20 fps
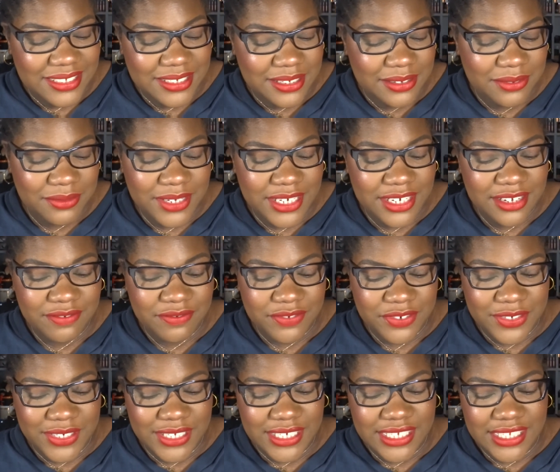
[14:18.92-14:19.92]

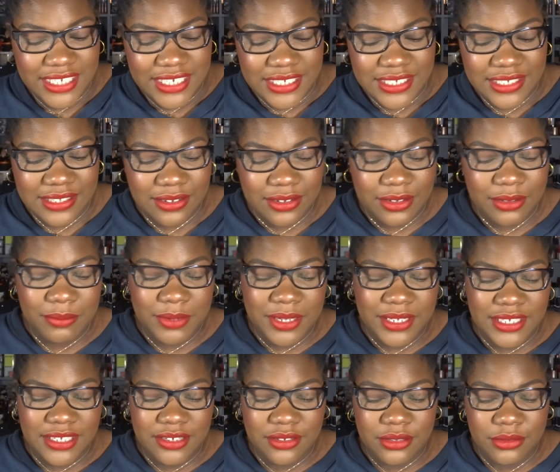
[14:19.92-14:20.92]
Whatever, let's talk about
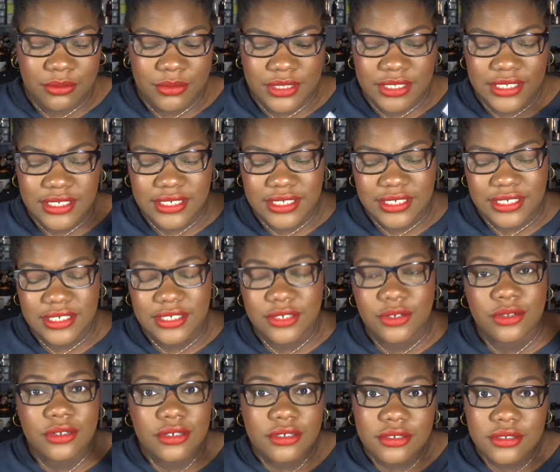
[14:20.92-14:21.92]
the other one. This is
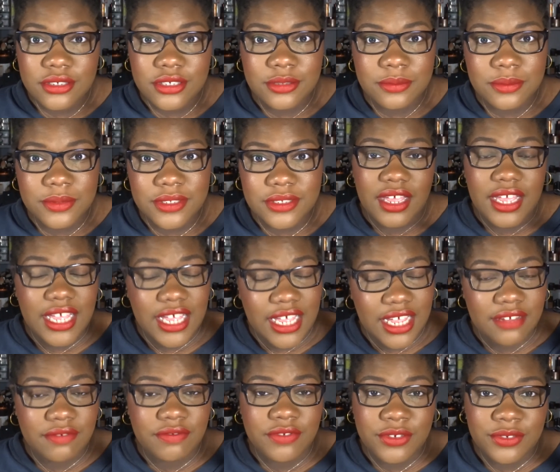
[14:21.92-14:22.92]
Corupt.
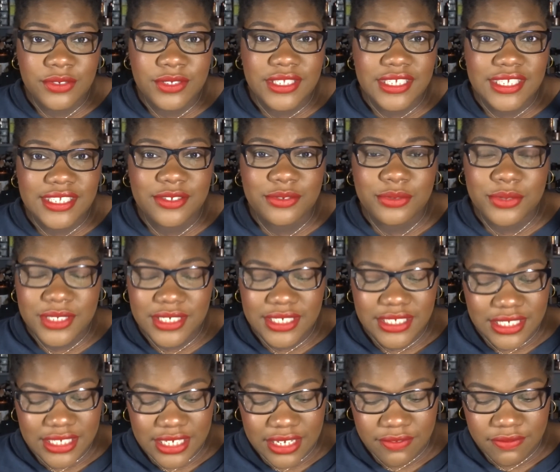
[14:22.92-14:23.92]
I've used it
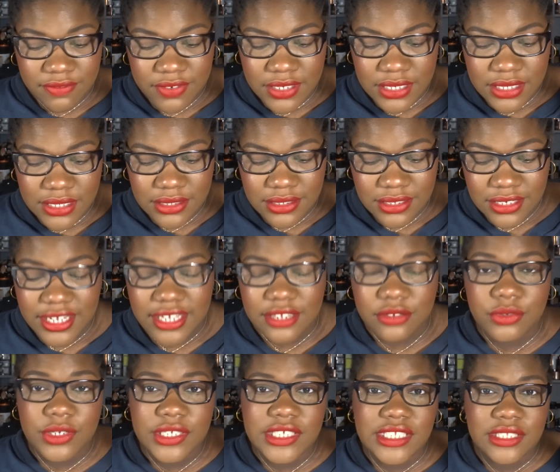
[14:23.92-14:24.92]
27
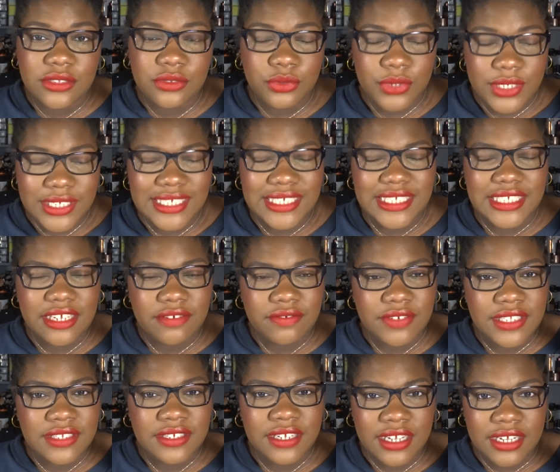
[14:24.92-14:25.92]

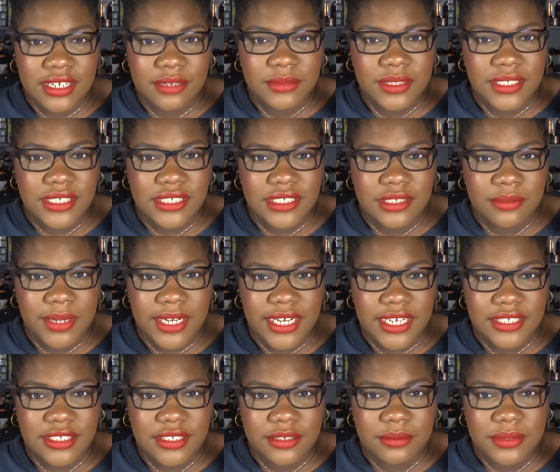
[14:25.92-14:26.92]
times since my
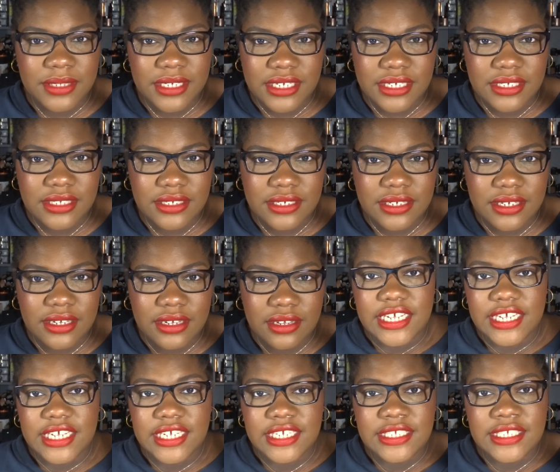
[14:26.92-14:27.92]
last update.
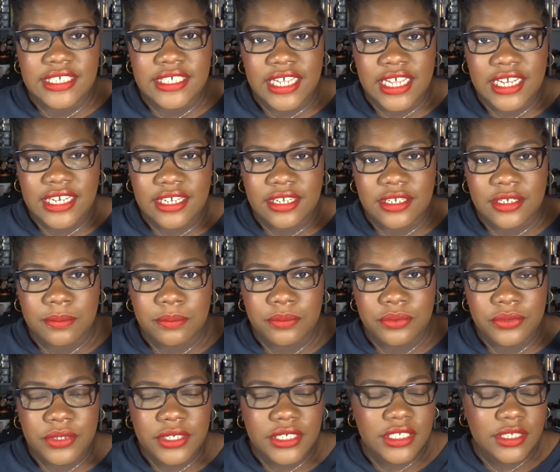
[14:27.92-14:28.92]
It's getting
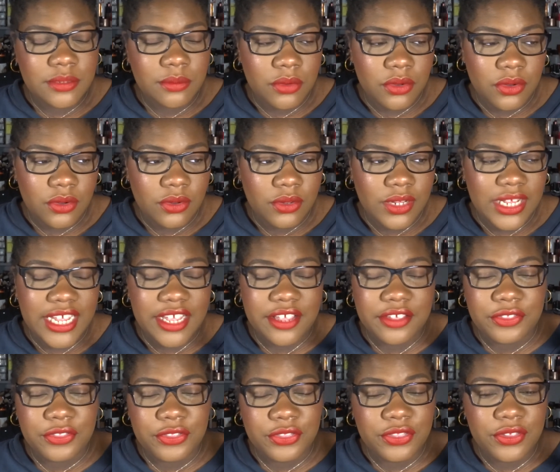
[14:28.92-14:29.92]
pretty small. I
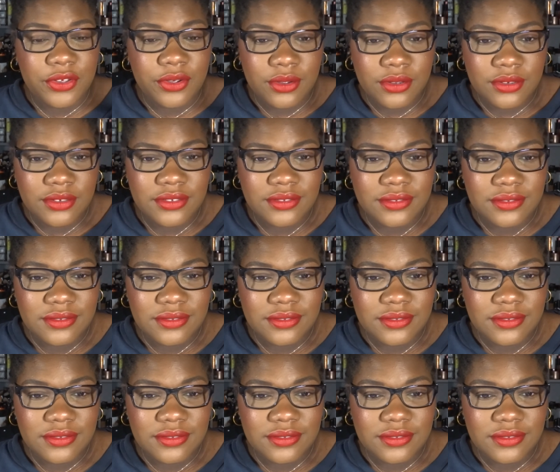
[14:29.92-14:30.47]
thought